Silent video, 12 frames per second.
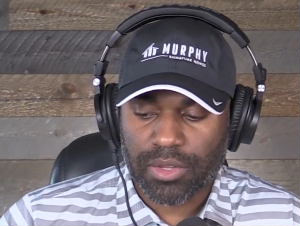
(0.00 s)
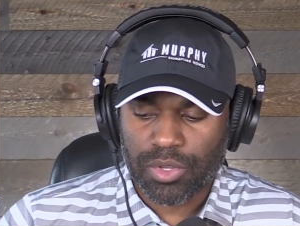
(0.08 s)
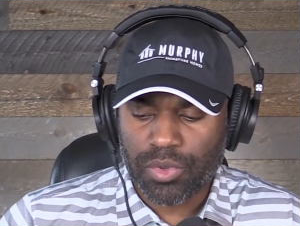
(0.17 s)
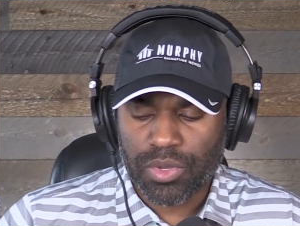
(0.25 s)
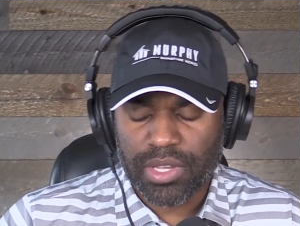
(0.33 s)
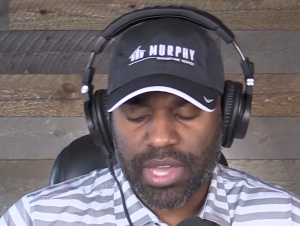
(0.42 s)

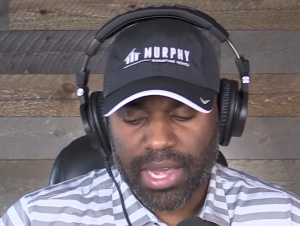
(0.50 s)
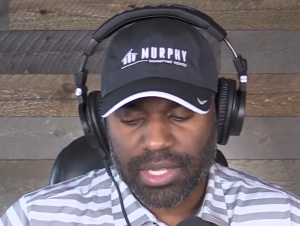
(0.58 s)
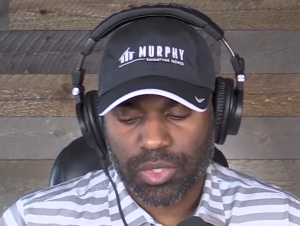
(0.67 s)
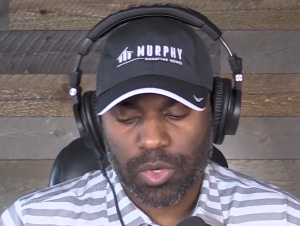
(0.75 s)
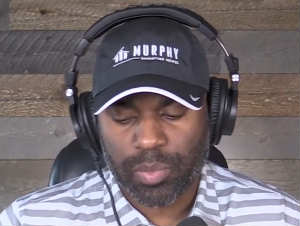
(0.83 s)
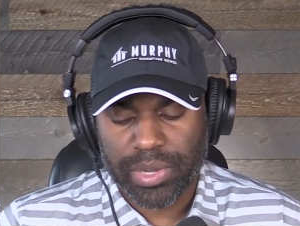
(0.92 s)
You
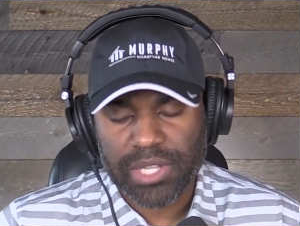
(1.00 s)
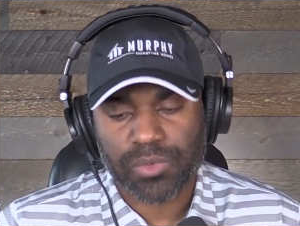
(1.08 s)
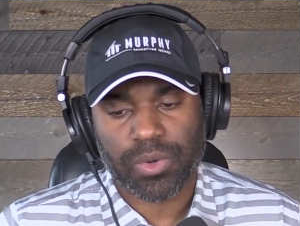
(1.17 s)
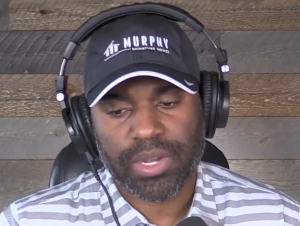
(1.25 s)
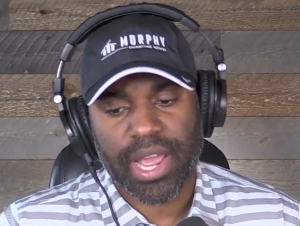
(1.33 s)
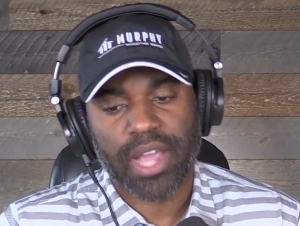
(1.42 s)
got to a
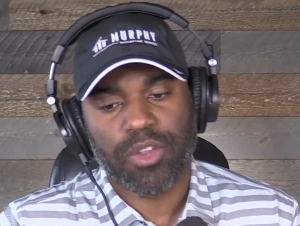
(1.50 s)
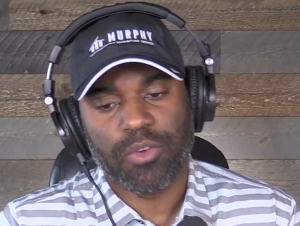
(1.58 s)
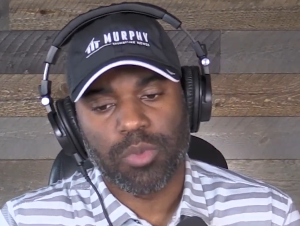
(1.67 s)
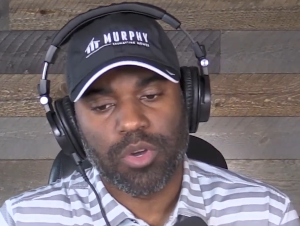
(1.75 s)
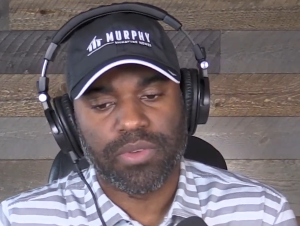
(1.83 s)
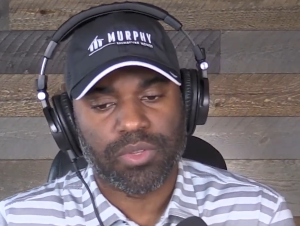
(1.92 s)
place where now
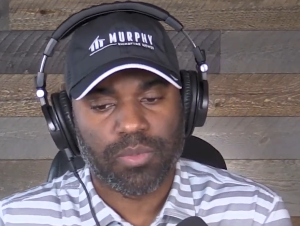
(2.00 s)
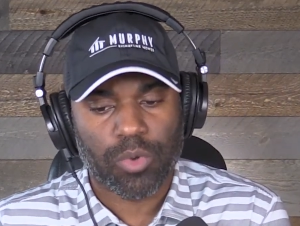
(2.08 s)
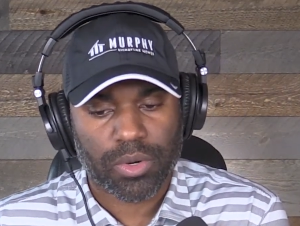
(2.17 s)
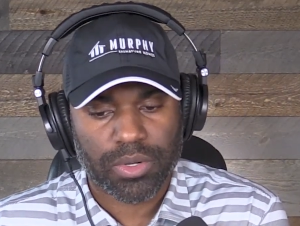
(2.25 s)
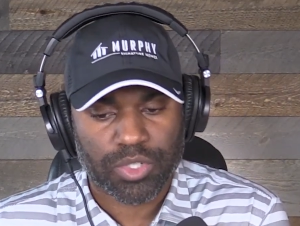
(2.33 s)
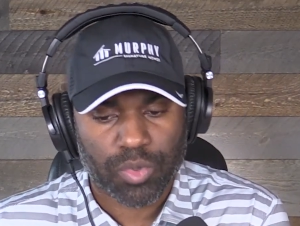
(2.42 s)
you're moving
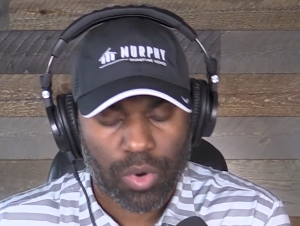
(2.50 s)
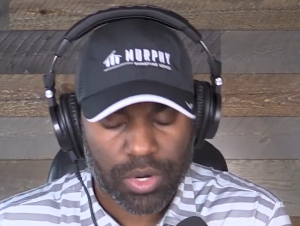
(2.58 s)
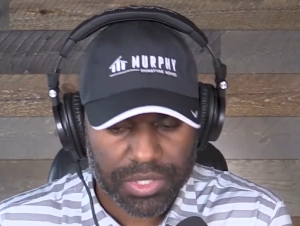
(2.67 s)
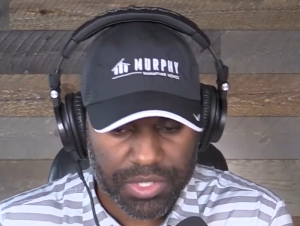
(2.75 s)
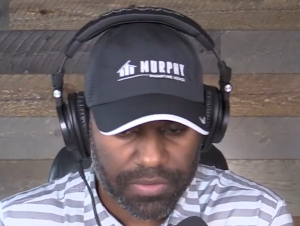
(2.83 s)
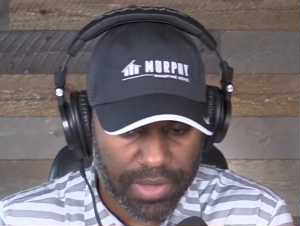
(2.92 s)
more
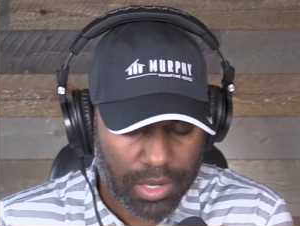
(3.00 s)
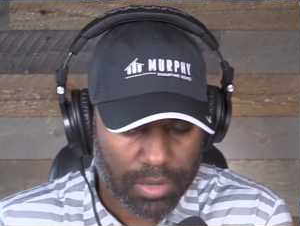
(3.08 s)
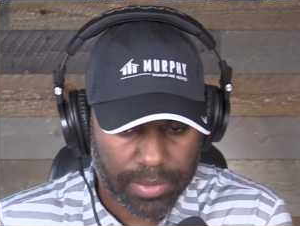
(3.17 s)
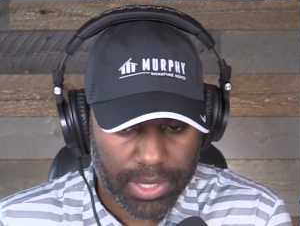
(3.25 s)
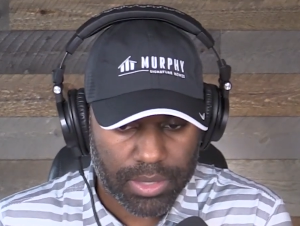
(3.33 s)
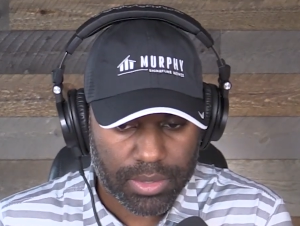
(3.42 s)
towards
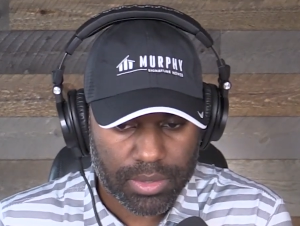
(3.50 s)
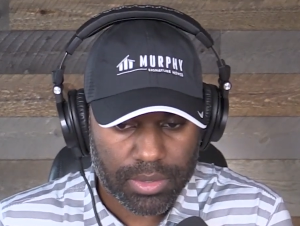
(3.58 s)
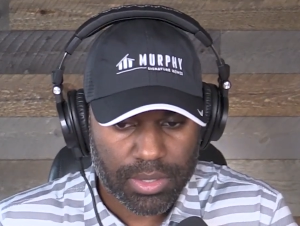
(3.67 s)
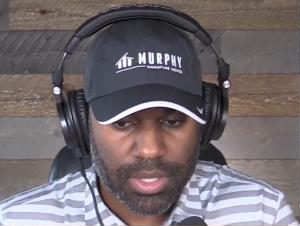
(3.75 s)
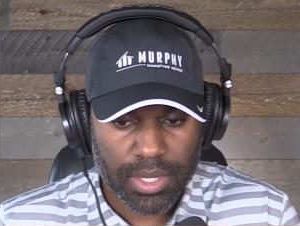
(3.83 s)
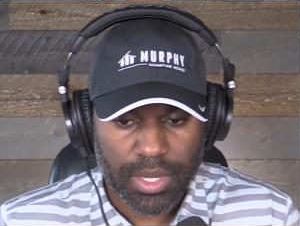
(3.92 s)
development.
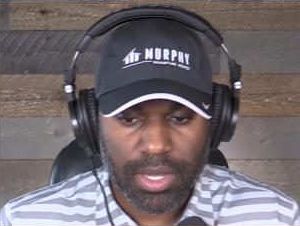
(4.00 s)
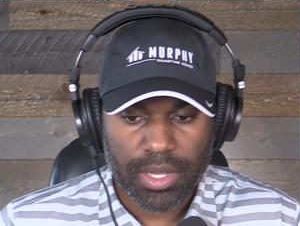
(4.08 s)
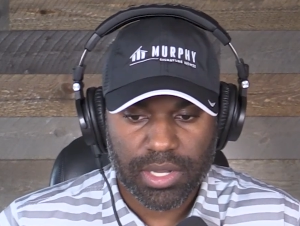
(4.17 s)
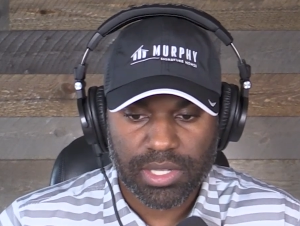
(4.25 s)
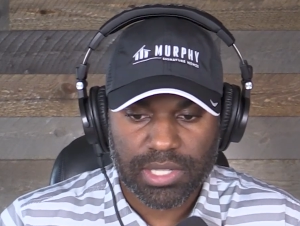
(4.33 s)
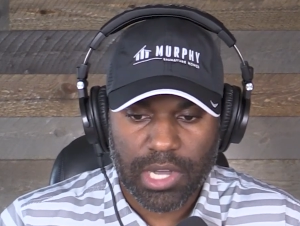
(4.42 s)

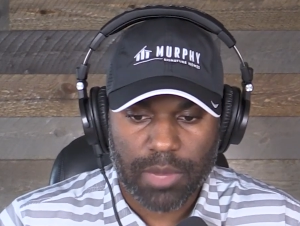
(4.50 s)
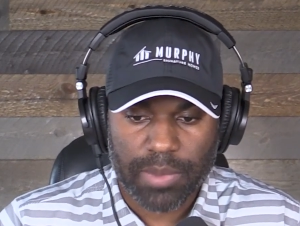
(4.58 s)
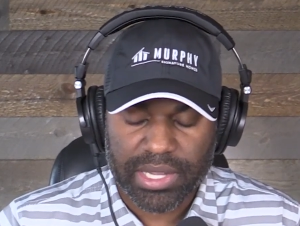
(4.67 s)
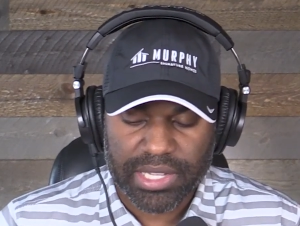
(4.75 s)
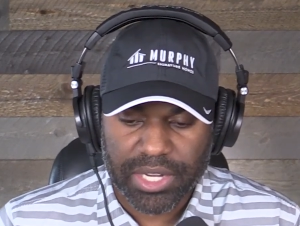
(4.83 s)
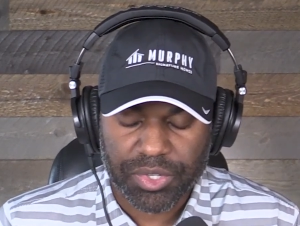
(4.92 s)
Let's talk
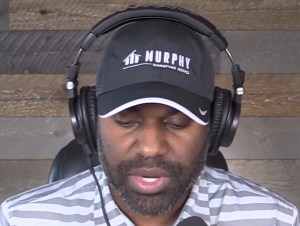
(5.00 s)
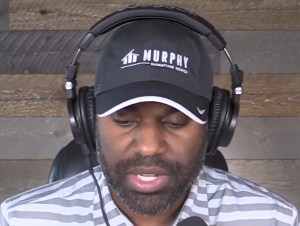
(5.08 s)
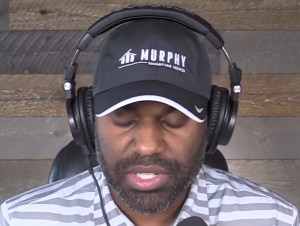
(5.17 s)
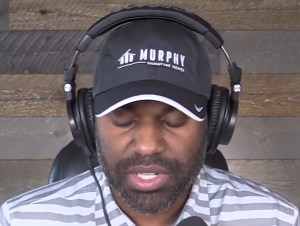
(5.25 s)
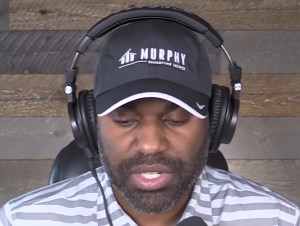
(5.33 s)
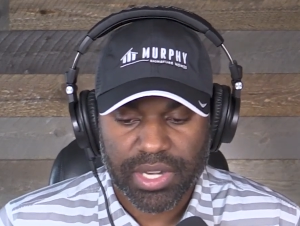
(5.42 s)
about that
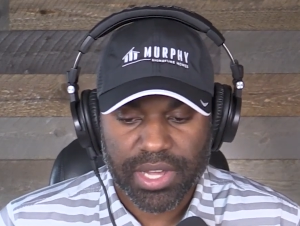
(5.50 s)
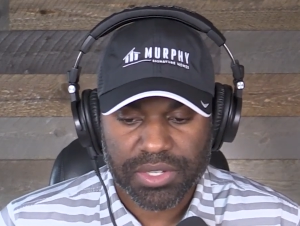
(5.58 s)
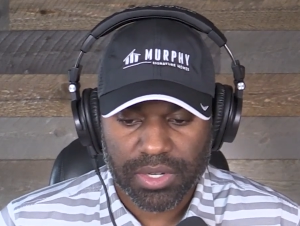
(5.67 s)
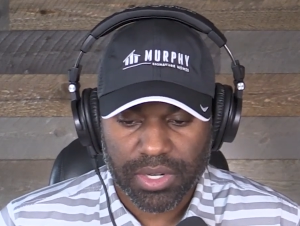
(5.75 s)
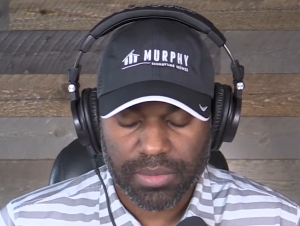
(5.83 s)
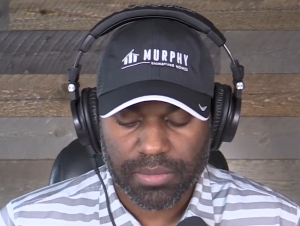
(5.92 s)
transition
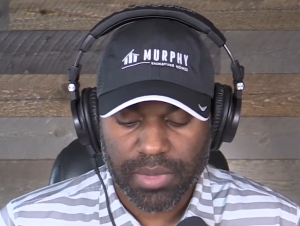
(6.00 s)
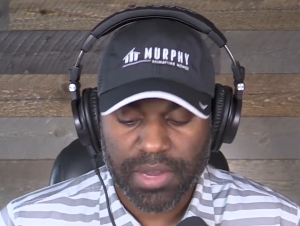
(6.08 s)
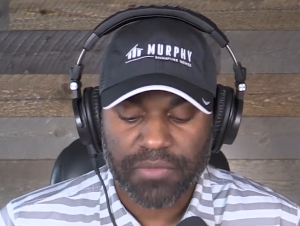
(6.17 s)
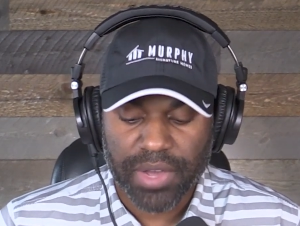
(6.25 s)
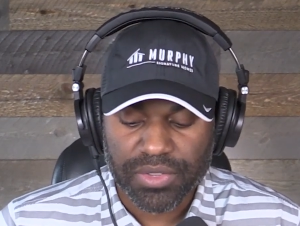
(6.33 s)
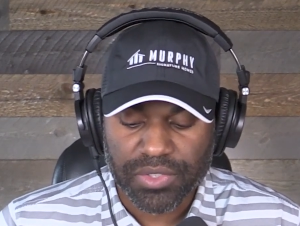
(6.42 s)
as an
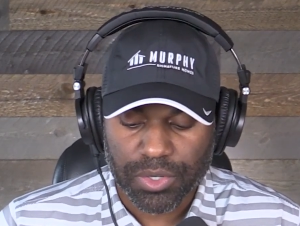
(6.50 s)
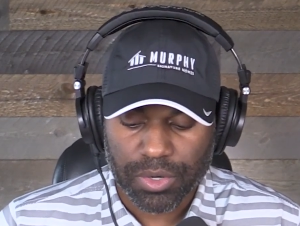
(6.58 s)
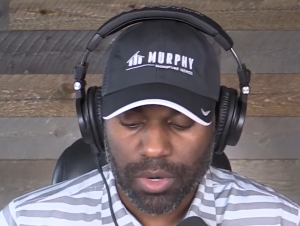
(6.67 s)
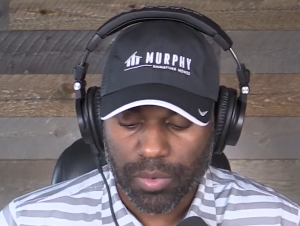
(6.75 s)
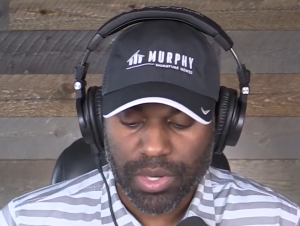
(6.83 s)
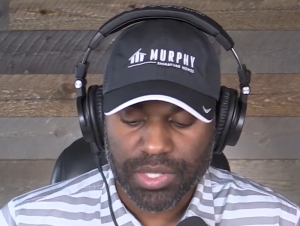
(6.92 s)

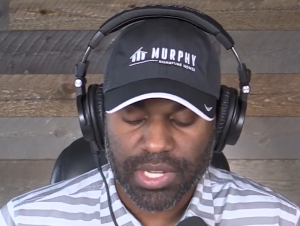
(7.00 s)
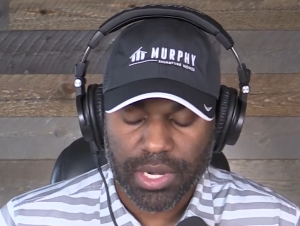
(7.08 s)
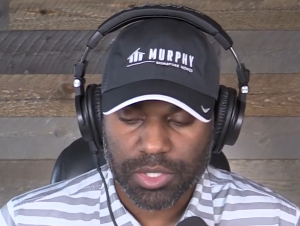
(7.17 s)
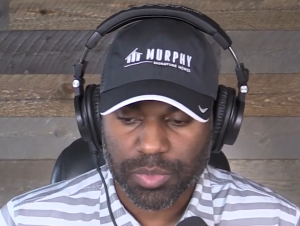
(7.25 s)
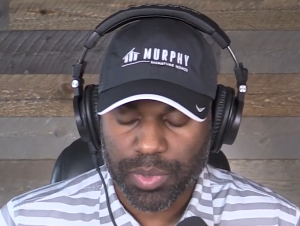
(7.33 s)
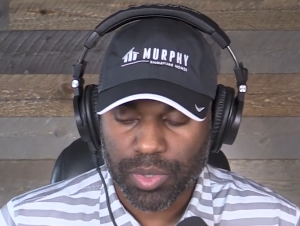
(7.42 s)
investor or a real
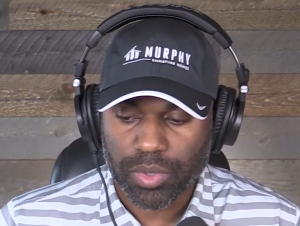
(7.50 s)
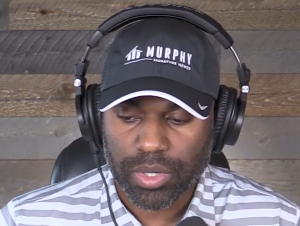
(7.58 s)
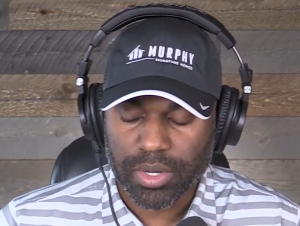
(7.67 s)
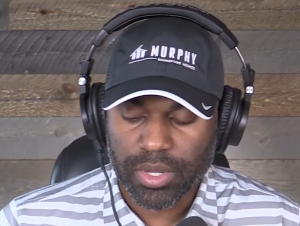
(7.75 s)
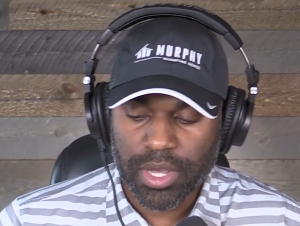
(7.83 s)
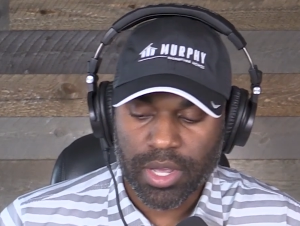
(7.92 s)
estate entrepreneur.